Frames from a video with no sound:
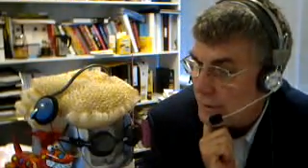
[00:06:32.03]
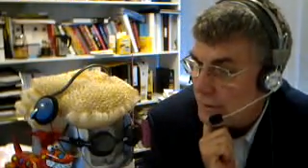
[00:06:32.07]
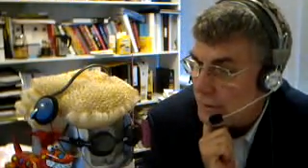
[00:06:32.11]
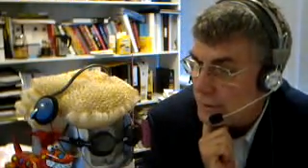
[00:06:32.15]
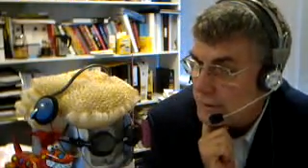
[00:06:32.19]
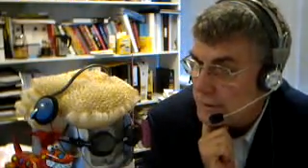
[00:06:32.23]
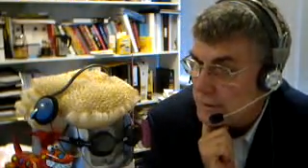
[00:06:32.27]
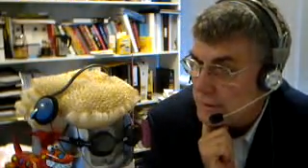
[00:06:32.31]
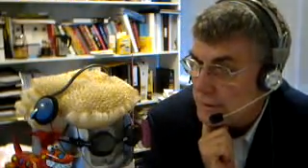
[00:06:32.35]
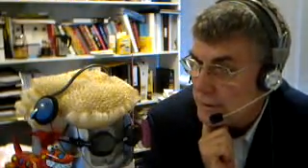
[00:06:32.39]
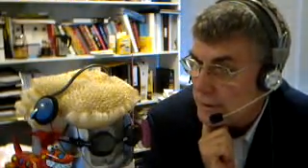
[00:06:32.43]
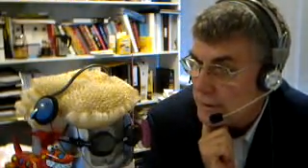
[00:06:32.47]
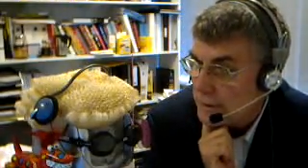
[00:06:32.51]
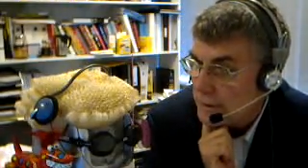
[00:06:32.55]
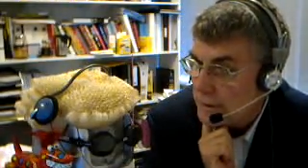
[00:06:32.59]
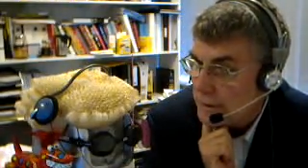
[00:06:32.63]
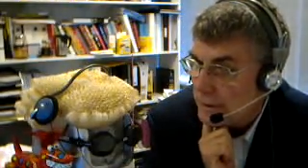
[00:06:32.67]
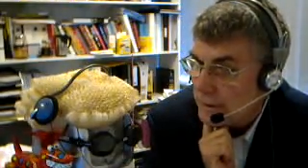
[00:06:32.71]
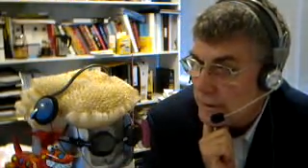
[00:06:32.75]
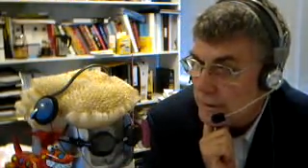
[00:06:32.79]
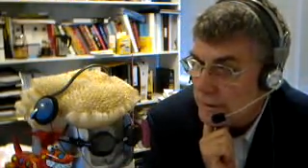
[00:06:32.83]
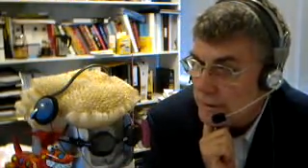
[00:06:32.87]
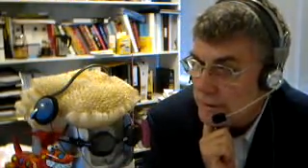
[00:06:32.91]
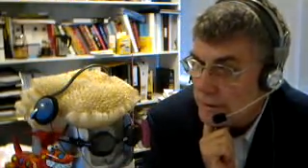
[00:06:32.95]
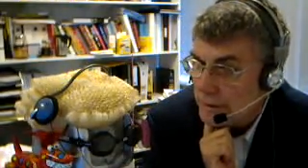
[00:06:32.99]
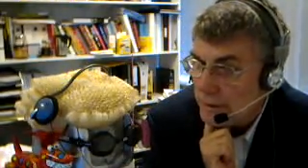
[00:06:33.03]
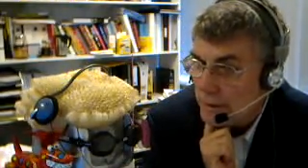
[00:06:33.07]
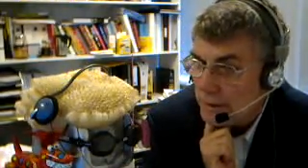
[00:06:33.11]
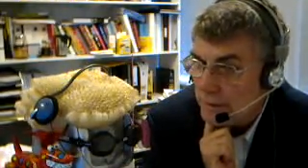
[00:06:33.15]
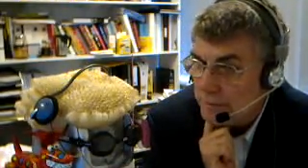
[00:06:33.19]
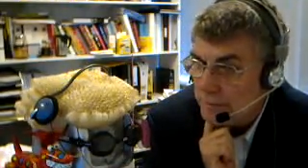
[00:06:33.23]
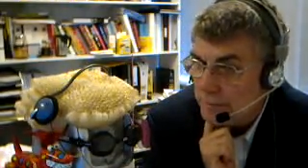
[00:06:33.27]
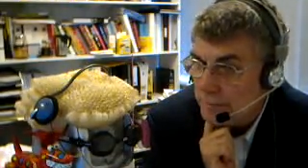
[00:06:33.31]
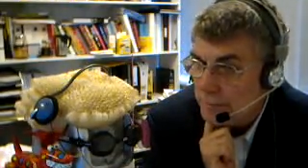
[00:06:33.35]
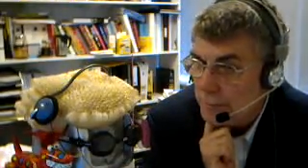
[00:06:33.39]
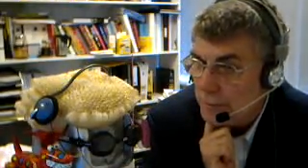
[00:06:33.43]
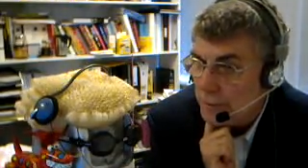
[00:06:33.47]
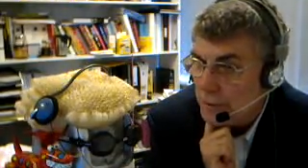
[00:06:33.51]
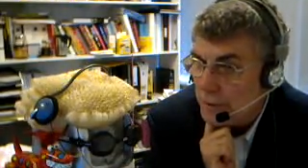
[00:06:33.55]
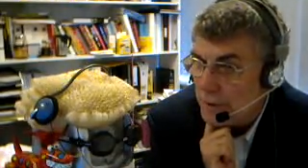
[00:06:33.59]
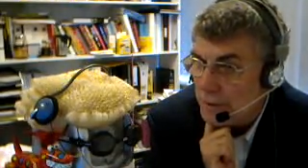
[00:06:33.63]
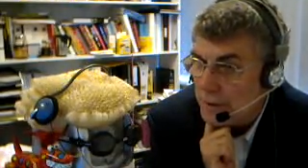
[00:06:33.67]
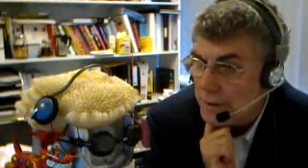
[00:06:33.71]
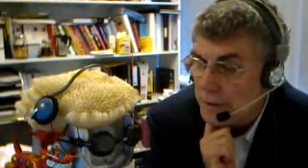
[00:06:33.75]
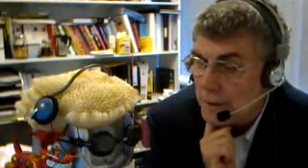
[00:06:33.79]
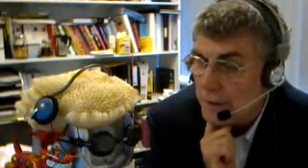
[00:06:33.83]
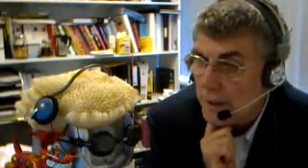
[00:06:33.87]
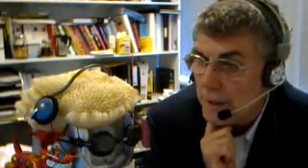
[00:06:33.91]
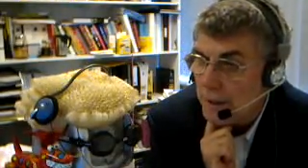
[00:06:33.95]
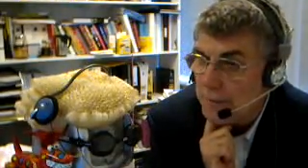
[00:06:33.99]
because it's an open book
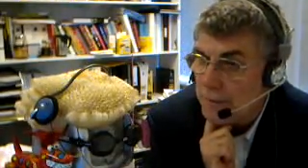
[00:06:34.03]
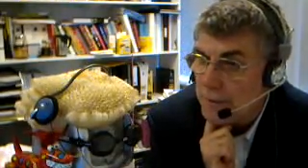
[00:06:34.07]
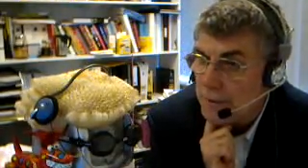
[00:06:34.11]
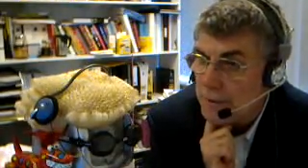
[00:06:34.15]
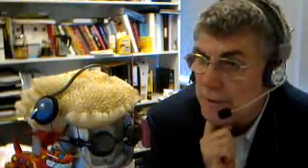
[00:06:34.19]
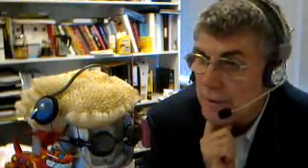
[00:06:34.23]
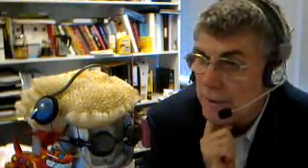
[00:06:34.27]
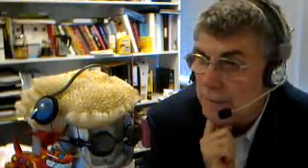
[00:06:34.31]
exam.